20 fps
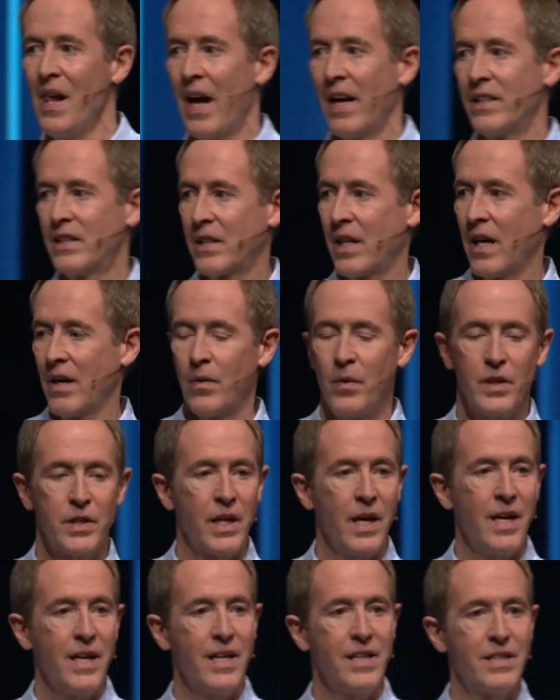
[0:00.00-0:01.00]
I just got to rush
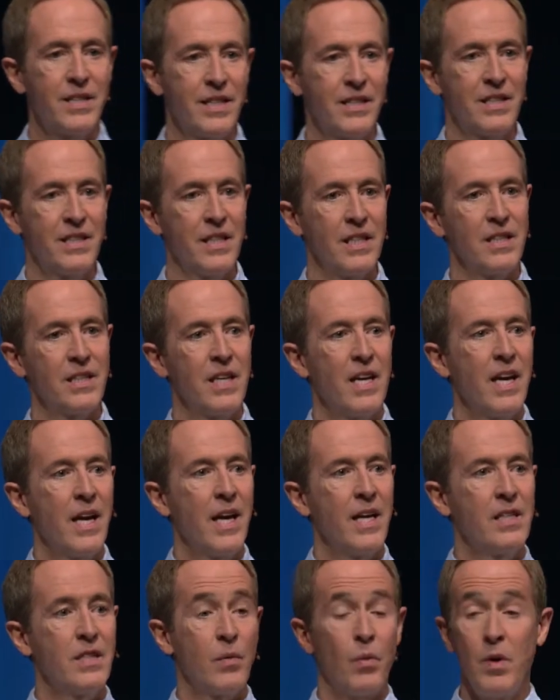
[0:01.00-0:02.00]
ahead. He says this.
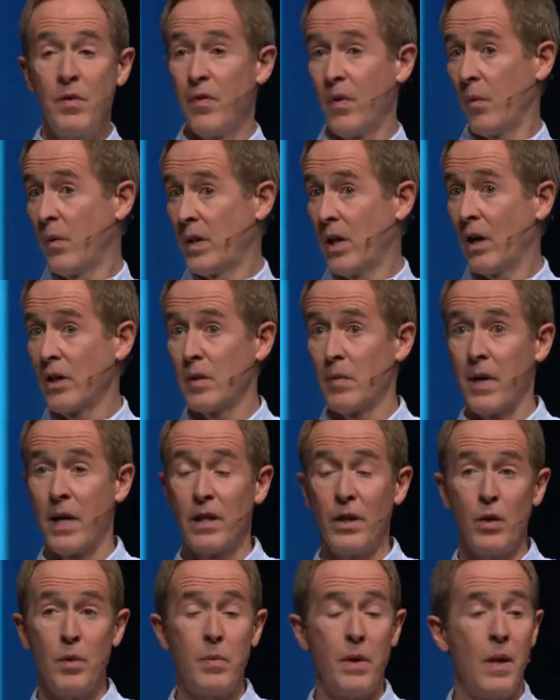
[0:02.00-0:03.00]
He said, we talked about it a
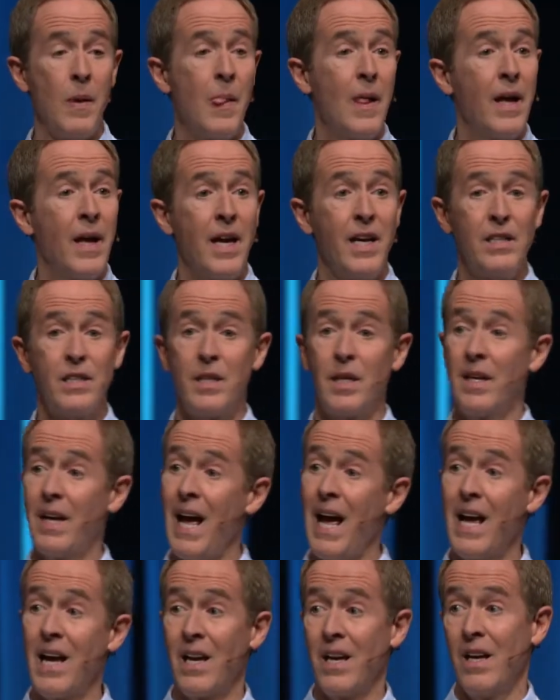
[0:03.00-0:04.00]
little bit. He said,
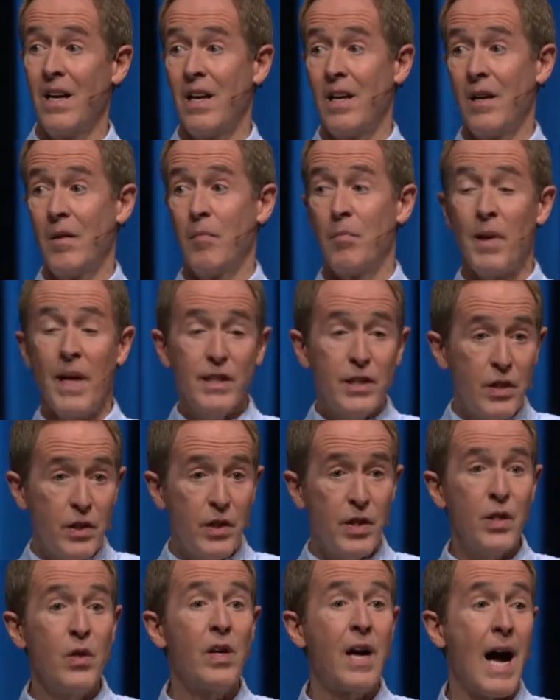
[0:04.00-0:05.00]
hey, blessed are
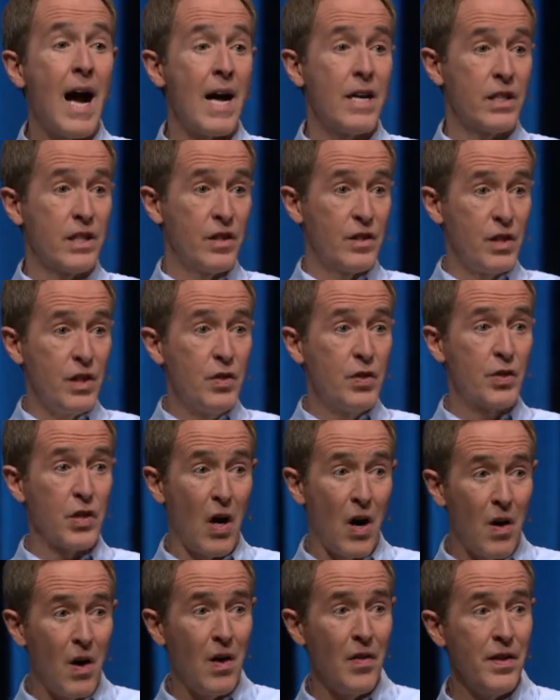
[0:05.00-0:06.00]
you guys because you
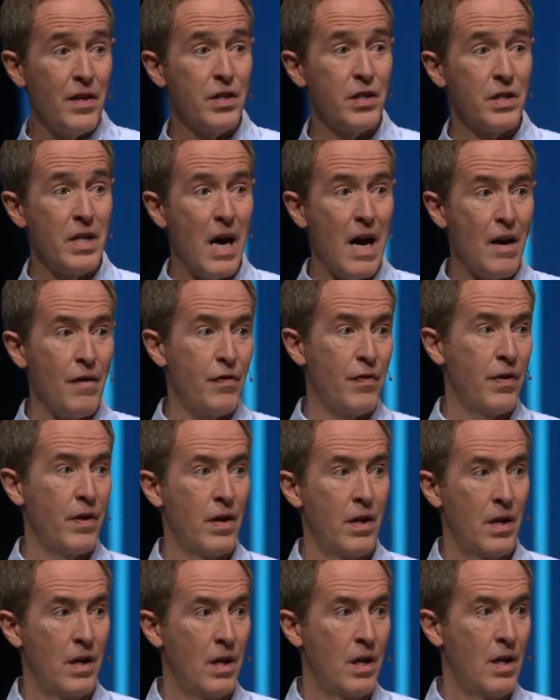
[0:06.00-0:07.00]
saw this stuff,
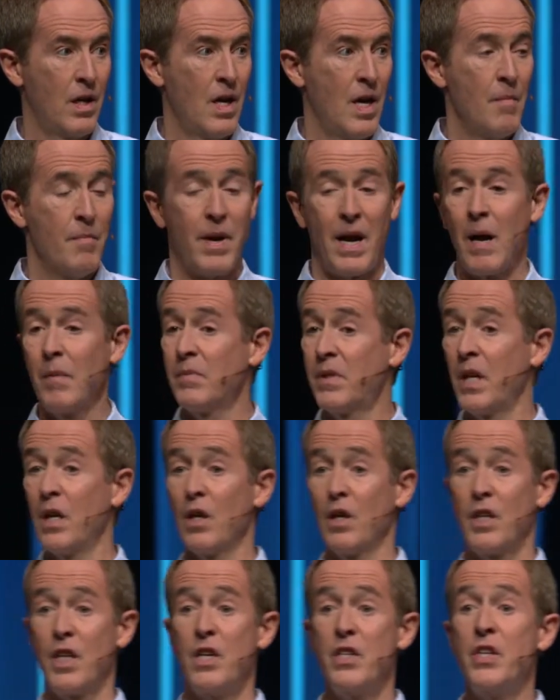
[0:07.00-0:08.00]
but I'm
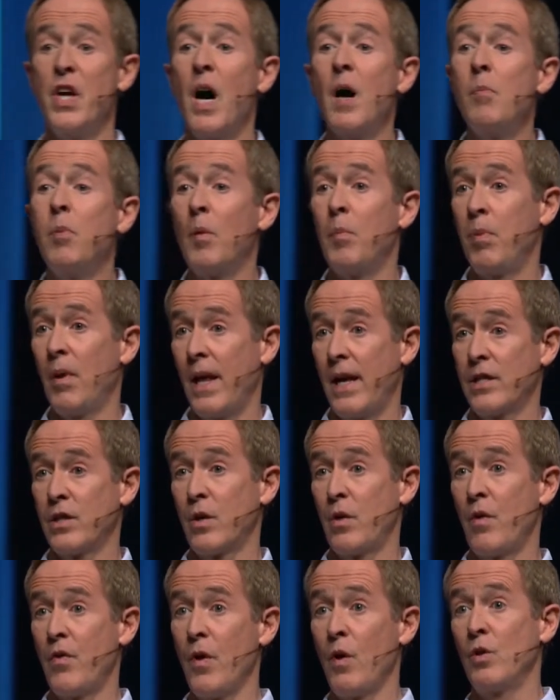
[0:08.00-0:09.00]
telling you, double
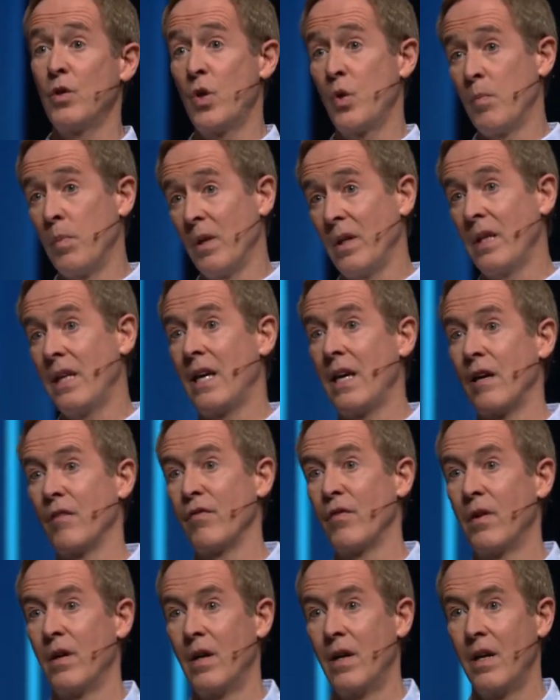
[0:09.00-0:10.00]
blessed are those who believe
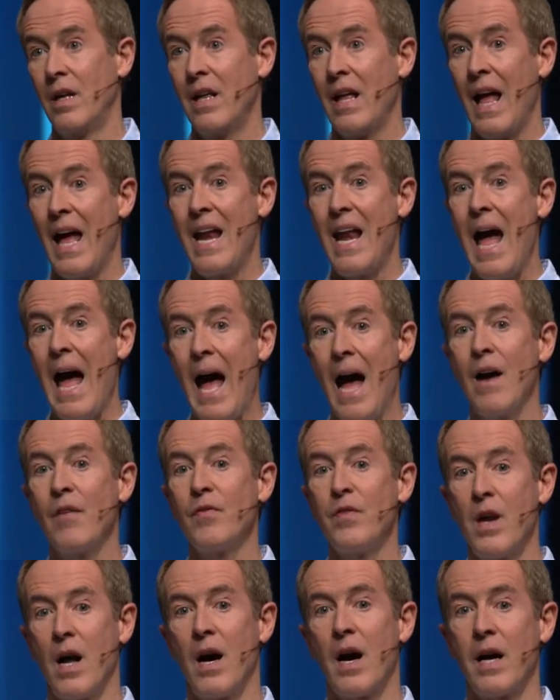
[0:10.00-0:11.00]
and
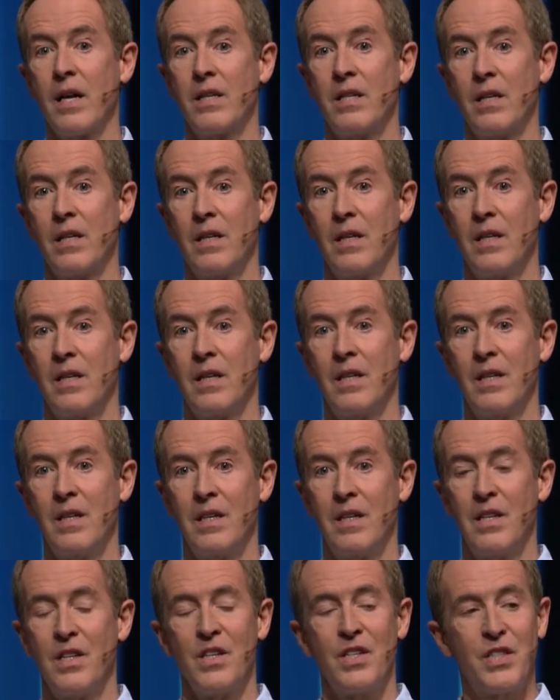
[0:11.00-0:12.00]
have not
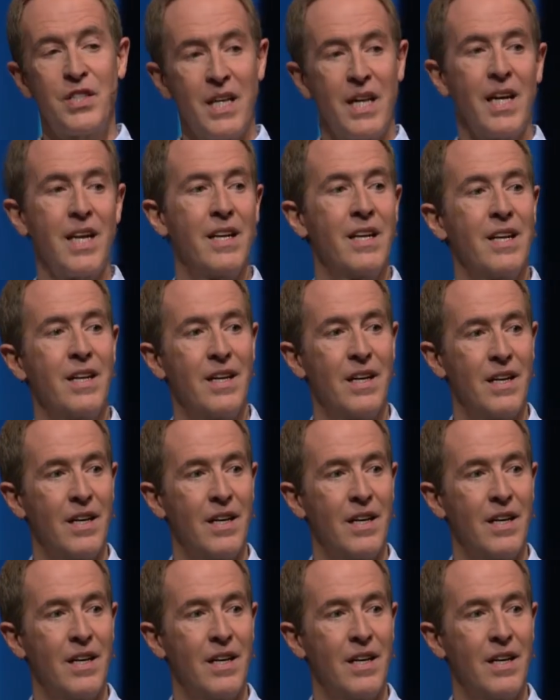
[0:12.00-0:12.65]
seen.